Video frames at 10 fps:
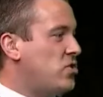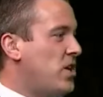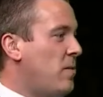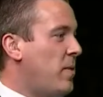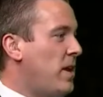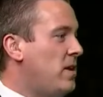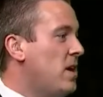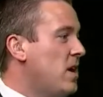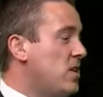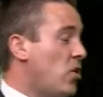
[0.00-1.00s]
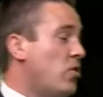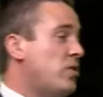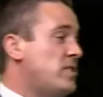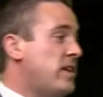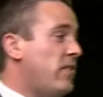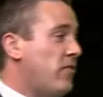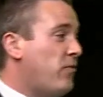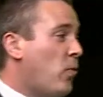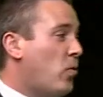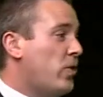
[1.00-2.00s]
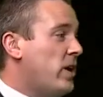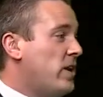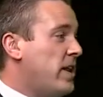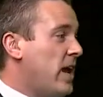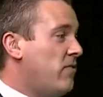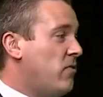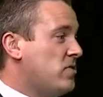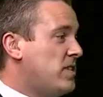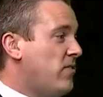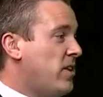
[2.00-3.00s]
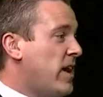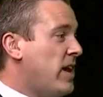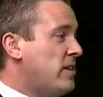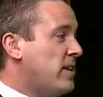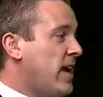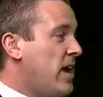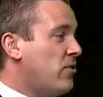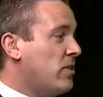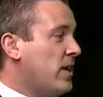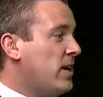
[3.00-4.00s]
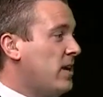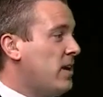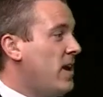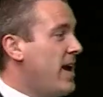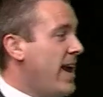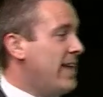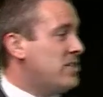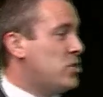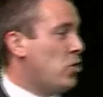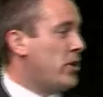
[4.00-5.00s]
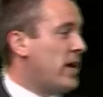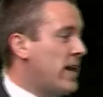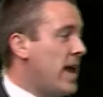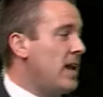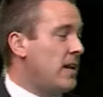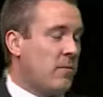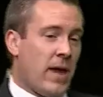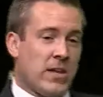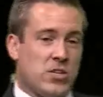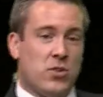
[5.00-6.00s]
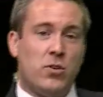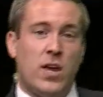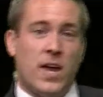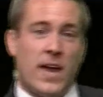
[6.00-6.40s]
in Champaign, although it is 74 in Danville, 79 in Decatur and Lincoln, and still holding on to 80 in Mattoon.